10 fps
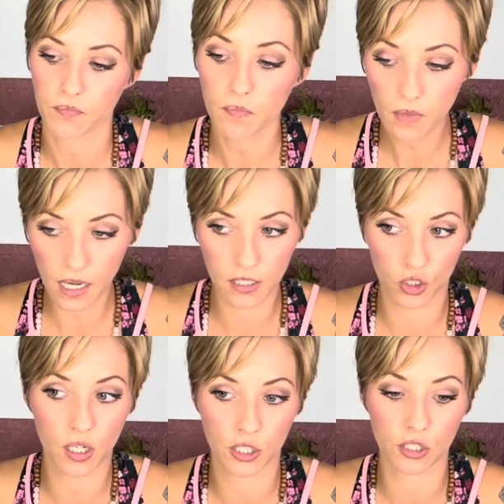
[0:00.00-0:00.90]
And
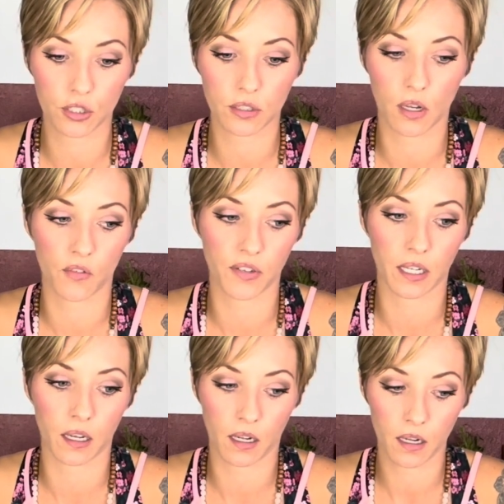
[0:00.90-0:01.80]
trust yourself in
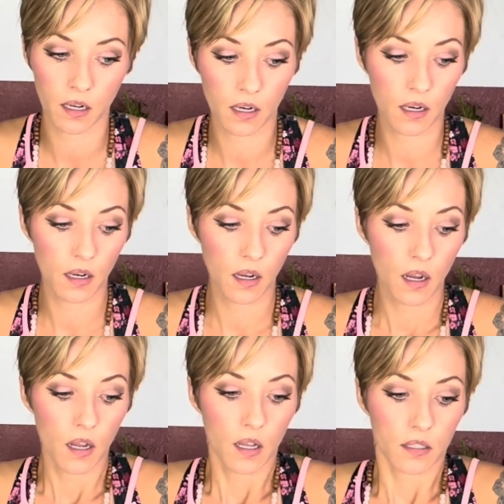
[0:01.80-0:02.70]
it.
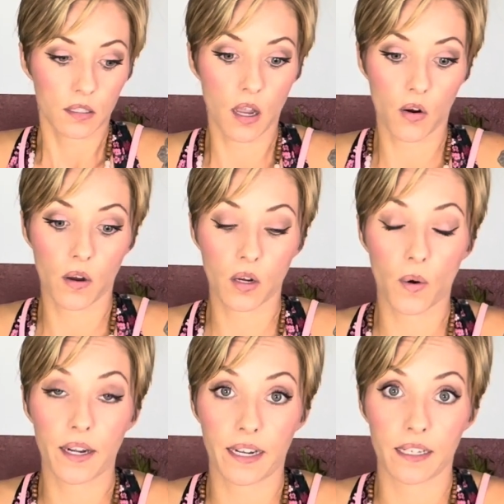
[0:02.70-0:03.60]
So,
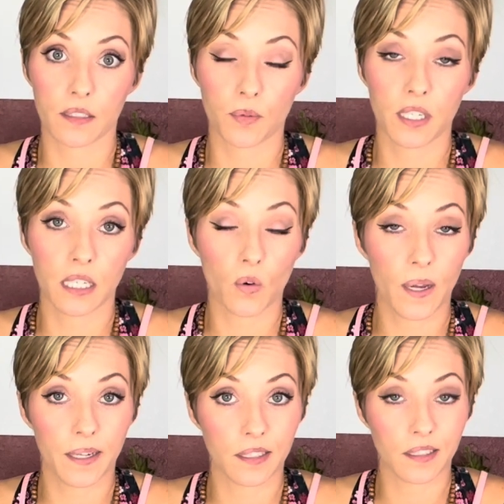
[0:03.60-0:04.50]
Aquarius, we're going to go
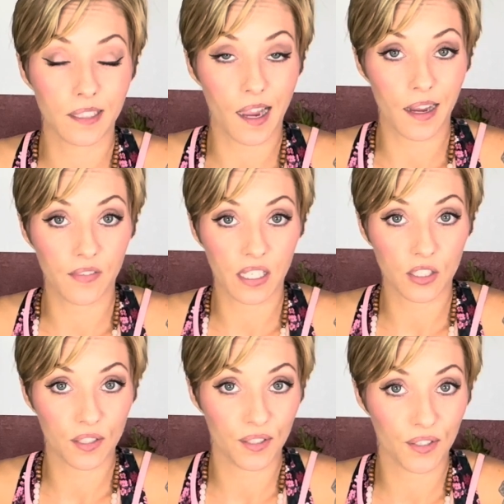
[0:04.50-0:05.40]
ahead and dive
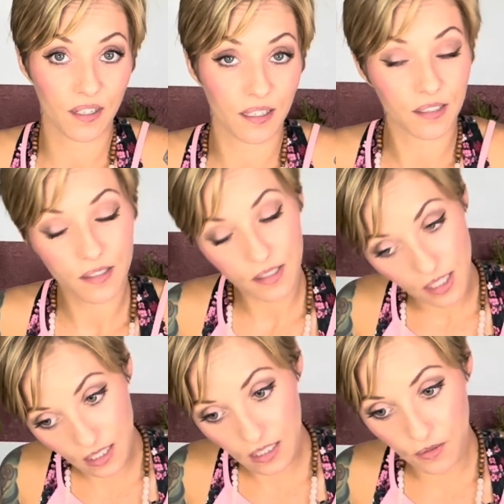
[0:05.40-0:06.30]
into your
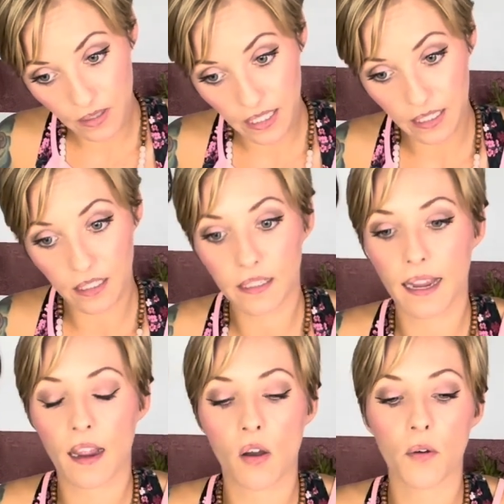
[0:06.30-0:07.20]
extended reading
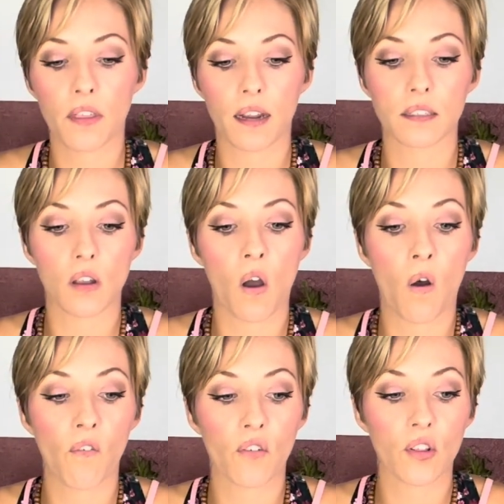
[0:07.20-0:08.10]
now. That is
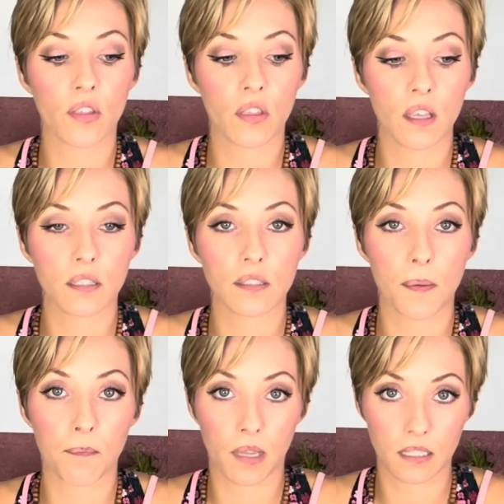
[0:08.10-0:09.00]
all for this
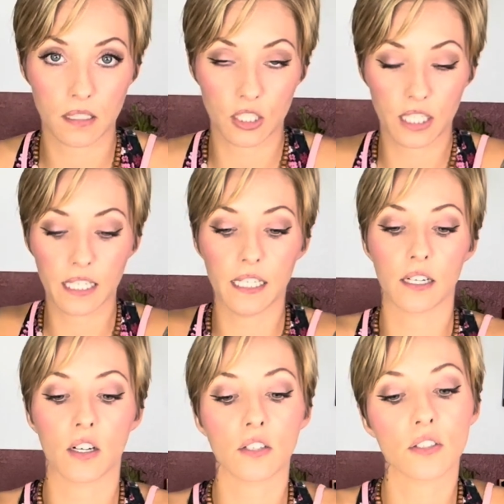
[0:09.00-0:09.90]
message
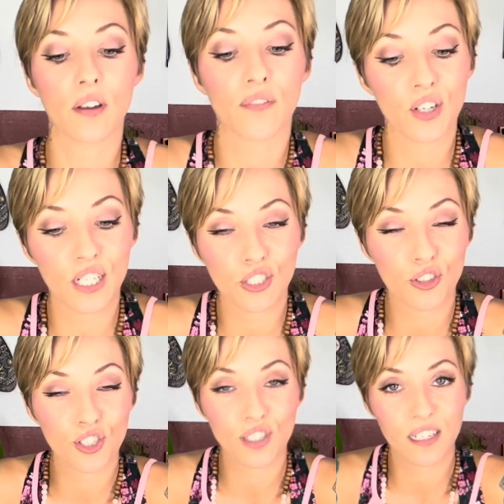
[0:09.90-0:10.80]
here. So if you're
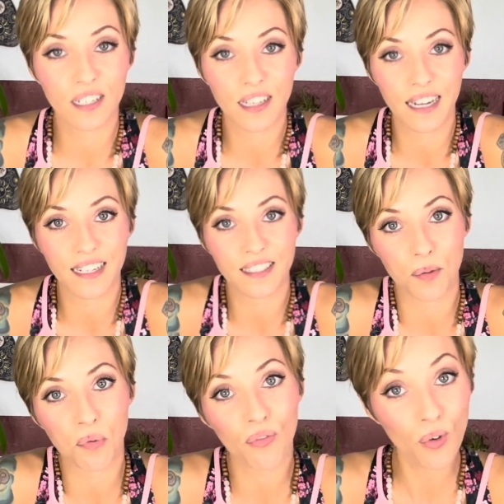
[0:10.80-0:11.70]
interested, like I
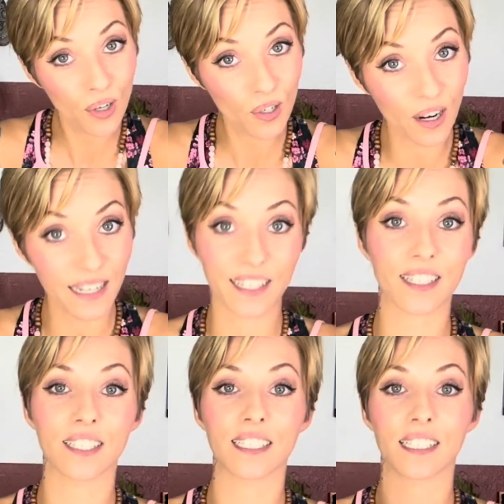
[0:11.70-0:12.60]
said before, go ahead and
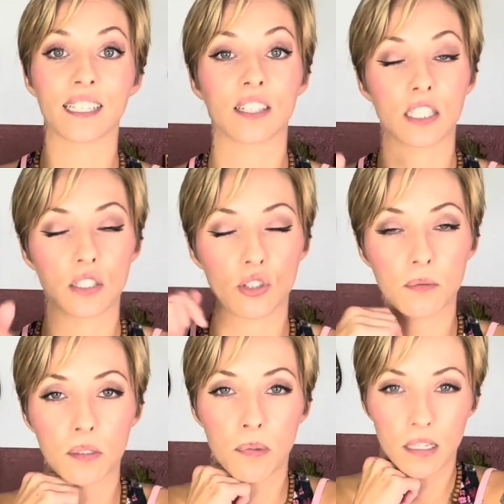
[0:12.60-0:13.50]
click in the
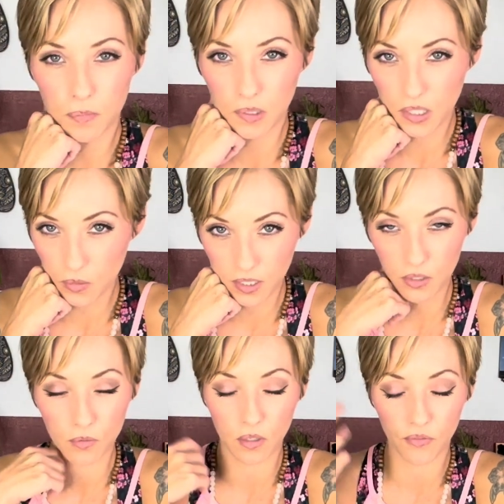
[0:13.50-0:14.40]
description box below where
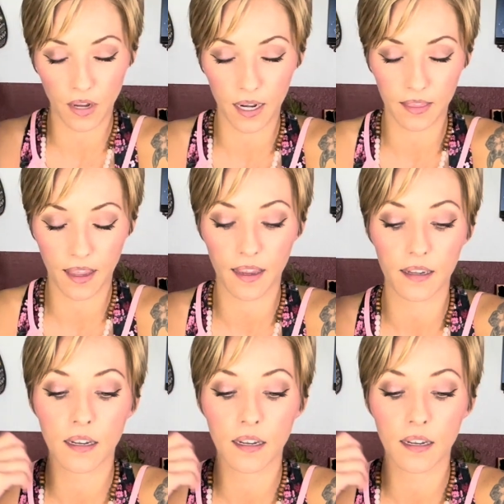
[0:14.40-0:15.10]
you will find that